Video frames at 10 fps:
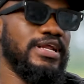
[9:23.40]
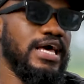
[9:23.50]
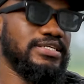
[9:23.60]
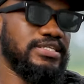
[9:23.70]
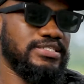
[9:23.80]

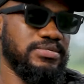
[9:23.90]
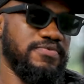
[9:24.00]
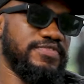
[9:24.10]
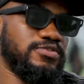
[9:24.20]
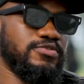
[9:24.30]
realize that some
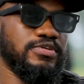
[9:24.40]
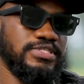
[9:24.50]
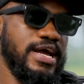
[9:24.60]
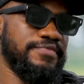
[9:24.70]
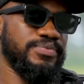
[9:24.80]
of the songs
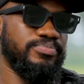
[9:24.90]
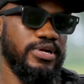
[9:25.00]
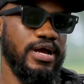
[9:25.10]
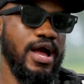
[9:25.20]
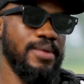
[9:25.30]
that I even
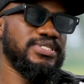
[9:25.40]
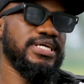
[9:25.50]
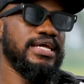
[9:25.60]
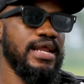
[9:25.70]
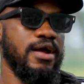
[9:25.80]
put out, I'm
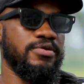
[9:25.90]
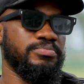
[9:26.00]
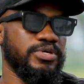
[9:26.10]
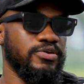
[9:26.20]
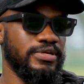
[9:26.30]
singing
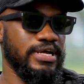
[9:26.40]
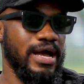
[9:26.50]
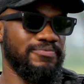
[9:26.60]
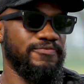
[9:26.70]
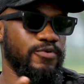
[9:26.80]
R&B on it.
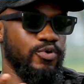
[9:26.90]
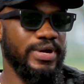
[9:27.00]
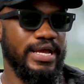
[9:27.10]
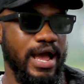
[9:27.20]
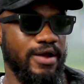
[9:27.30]
I'm
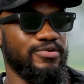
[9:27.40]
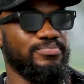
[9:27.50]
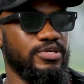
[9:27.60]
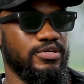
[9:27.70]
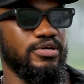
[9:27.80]
flowing
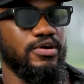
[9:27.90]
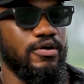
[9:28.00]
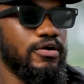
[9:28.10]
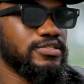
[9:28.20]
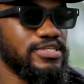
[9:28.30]
R&B
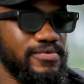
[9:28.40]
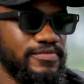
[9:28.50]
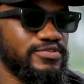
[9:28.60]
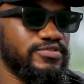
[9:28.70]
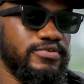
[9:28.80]
on some
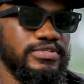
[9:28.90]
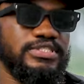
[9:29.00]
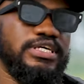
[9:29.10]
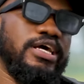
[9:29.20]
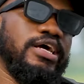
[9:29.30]
of the
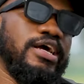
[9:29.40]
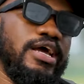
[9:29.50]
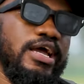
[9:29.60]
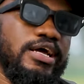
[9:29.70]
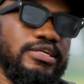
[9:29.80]
songs. Yeah,
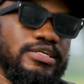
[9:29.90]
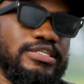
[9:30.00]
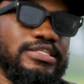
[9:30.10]
and